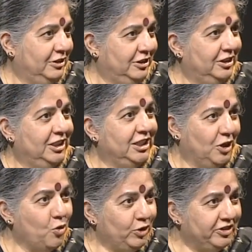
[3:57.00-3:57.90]
in
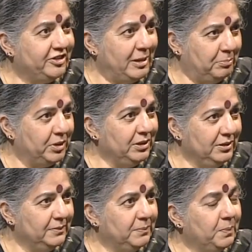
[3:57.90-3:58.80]
the Golden Temple.
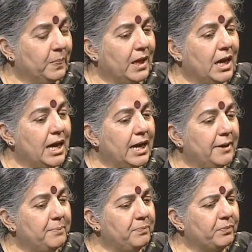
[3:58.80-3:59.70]

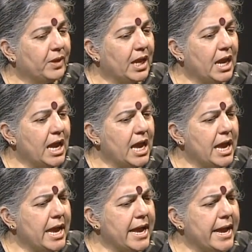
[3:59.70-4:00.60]
Right.
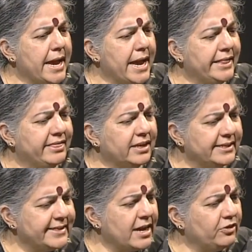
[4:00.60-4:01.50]
And
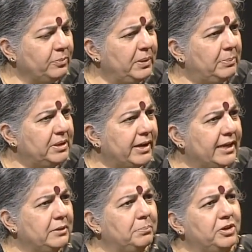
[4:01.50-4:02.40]
30,000 people died in